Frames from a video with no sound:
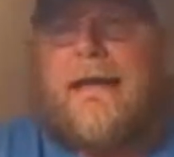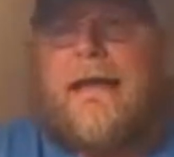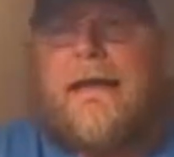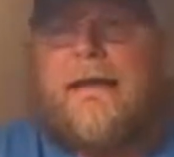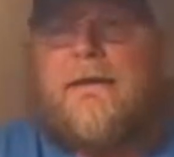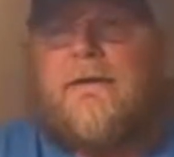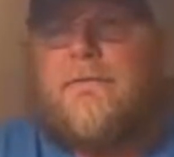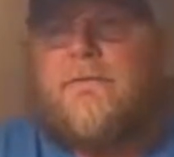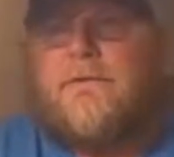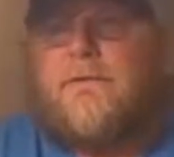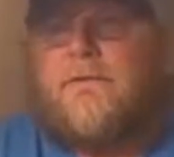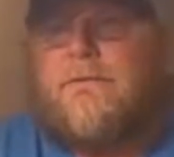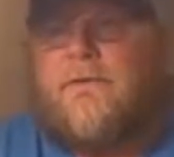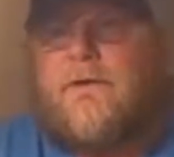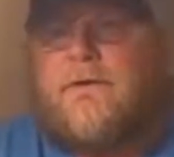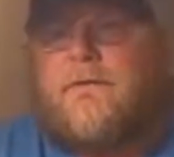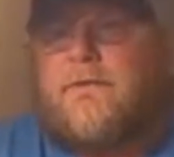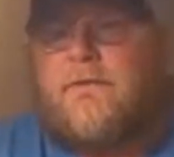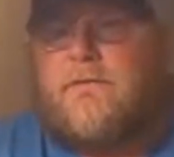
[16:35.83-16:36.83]
I don't know if
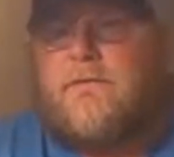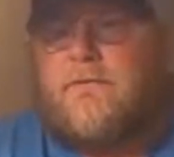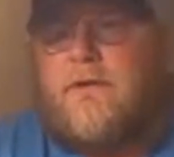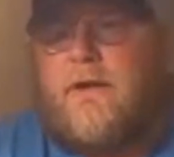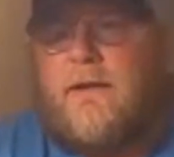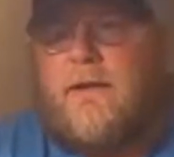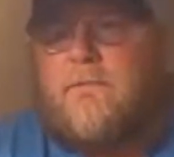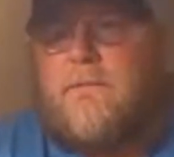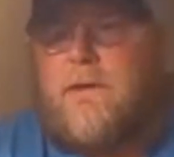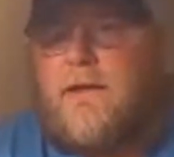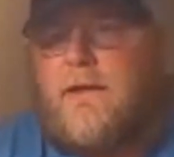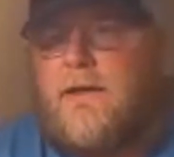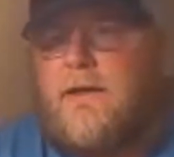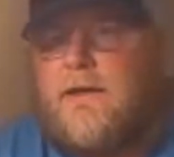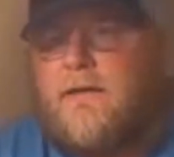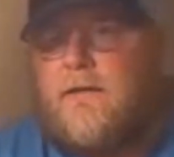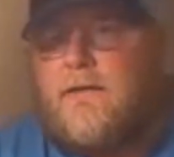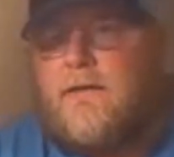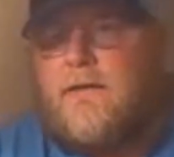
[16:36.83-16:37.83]
I'll just scrap
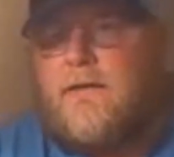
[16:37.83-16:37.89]
that.